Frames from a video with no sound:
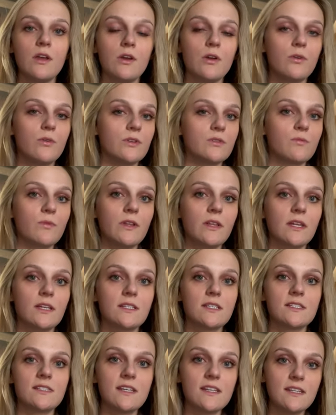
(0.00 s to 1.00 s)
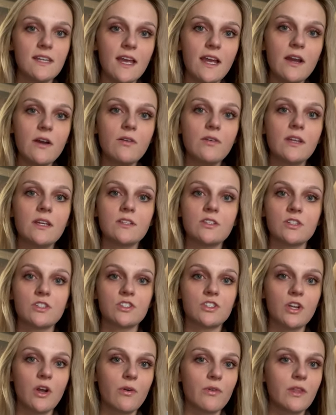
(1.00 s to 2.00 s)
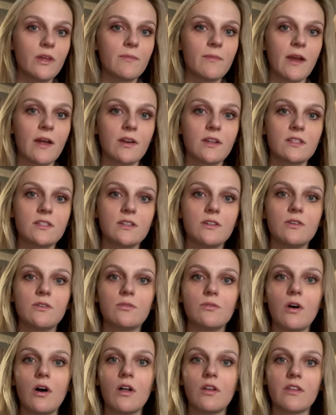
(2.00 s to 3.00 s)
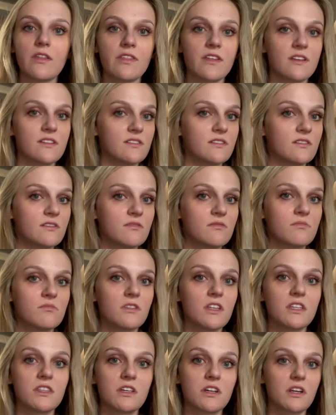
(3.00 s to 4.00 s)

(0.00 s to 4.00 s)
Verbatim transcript: who is willing to sit down and just show them how to do all the things that